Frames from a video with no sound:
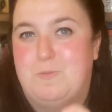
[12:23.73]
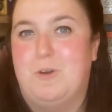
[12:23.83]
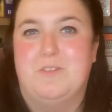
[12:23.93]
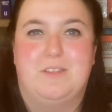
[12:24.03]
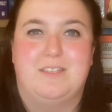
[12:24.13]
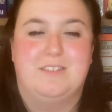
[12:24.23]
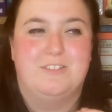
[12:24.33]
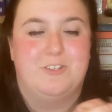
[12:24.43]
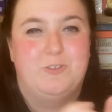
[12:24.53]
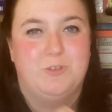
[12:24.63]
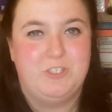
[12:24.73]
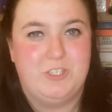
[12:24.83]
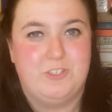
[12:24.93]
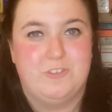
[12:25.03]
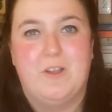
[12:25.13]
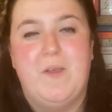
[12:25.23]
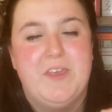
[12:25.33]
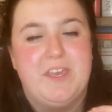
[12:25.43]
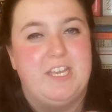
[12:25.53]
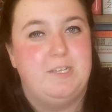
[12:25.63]
What are the things that annoy you
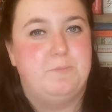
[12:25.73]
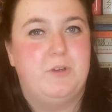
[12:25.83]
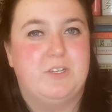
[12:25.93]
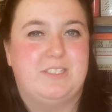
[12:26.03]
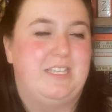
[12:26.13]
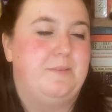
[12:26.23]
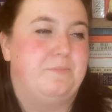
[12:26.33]
in books,